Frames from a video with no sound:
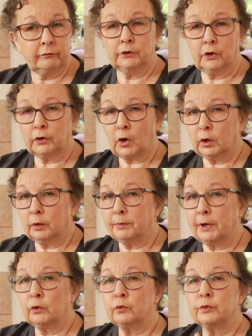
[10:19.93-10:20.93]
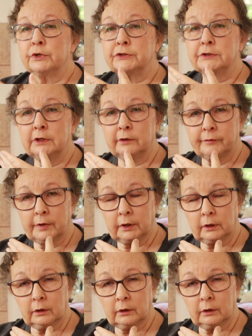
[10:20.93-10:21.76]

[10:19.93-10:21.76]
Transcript: not all about receiving.